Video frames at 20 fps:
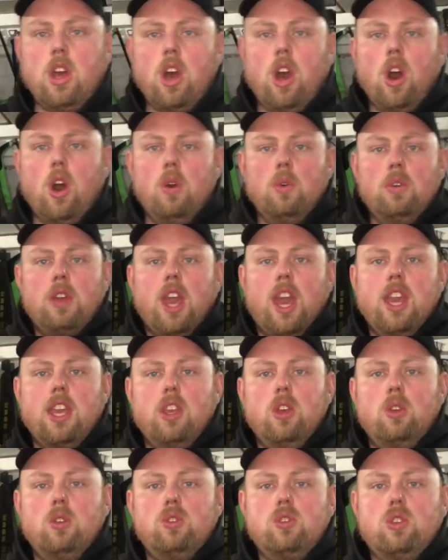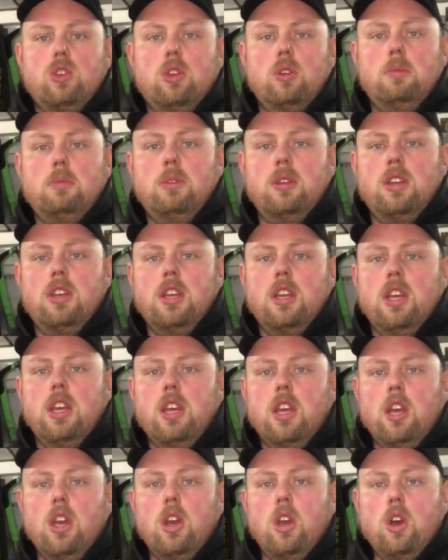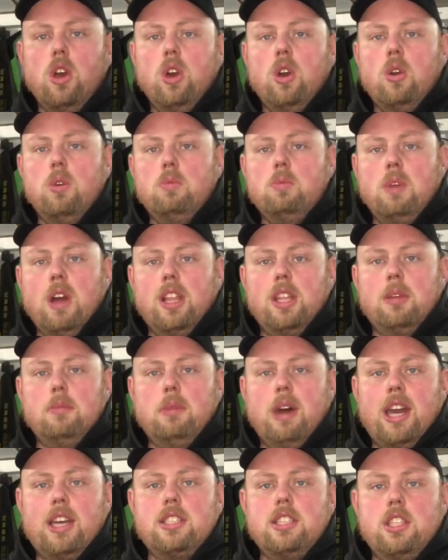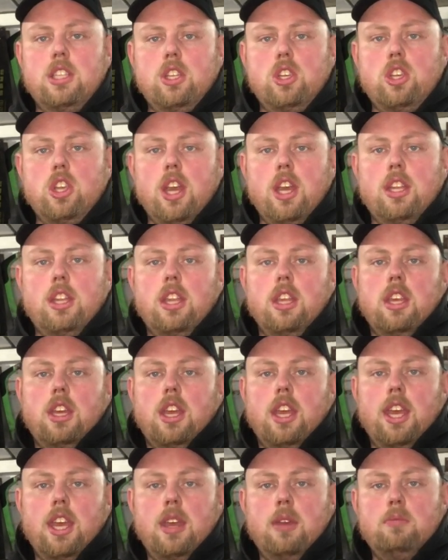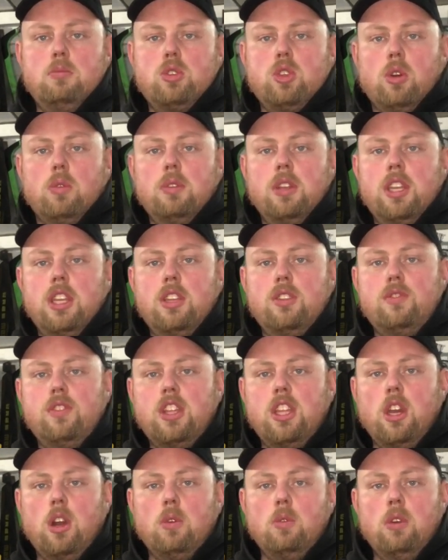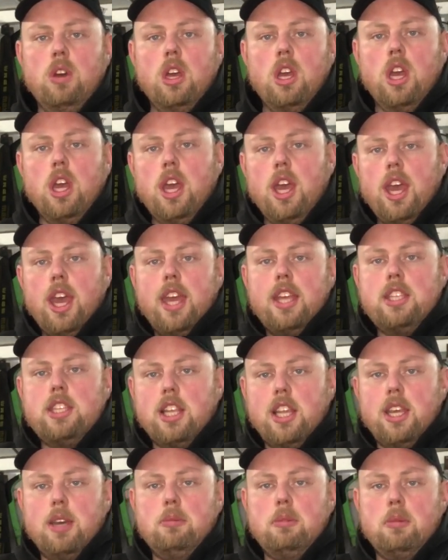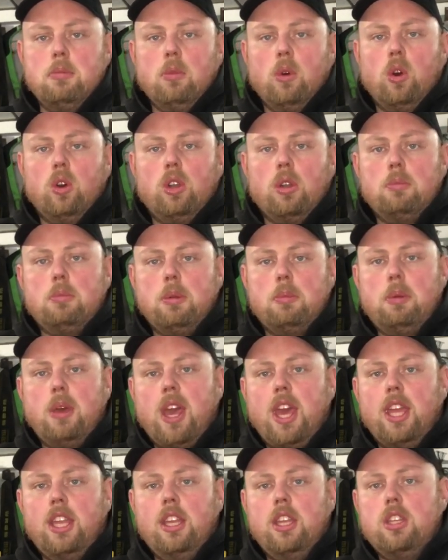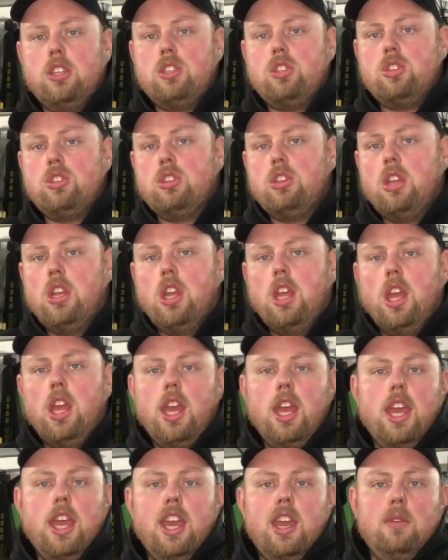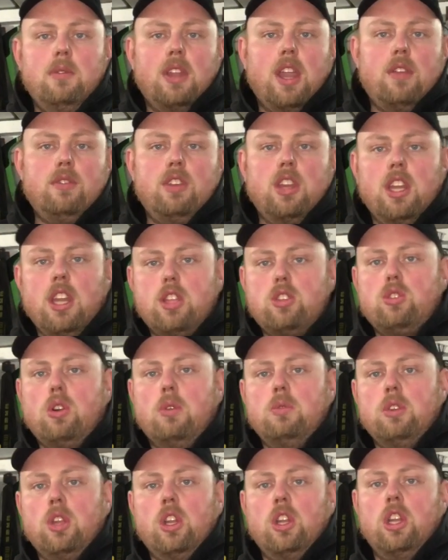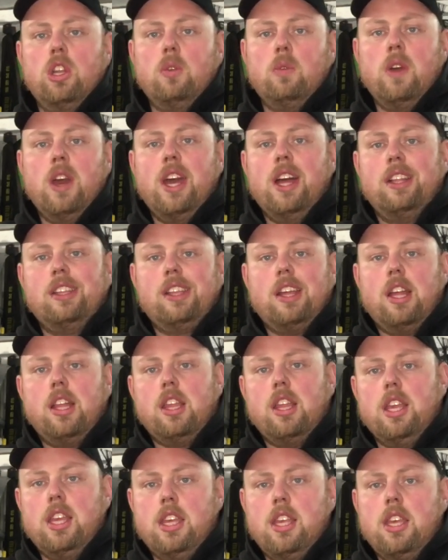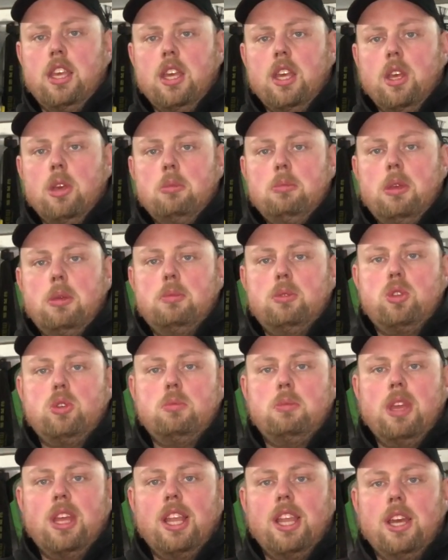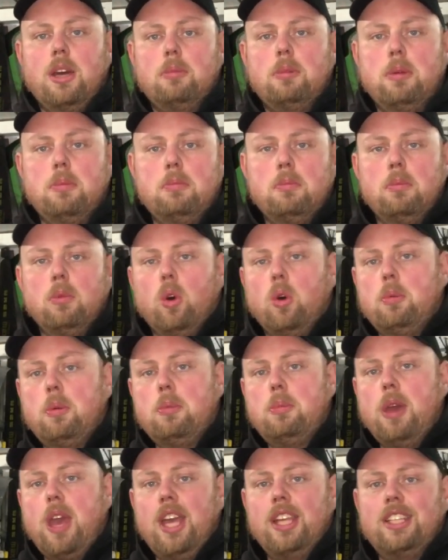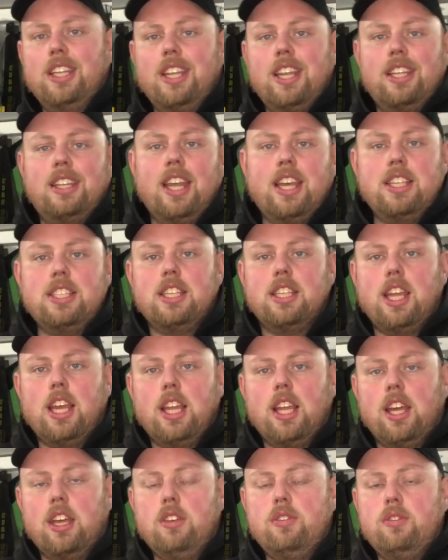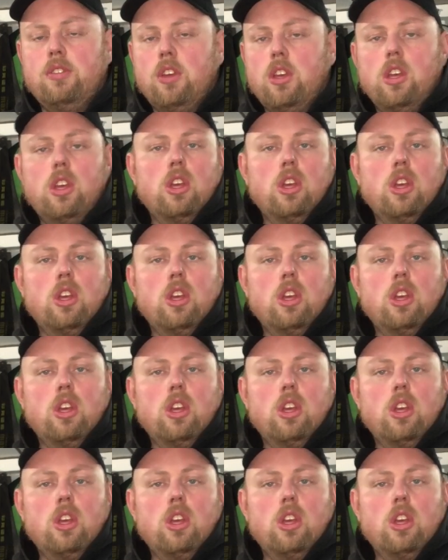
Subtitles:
Okay, YouTube, welcome back to the shed. So in this video, it's a little bit more on preparedness. With everything that's going on in the world, I think people should be a little bit more prepared in the day-to-day life.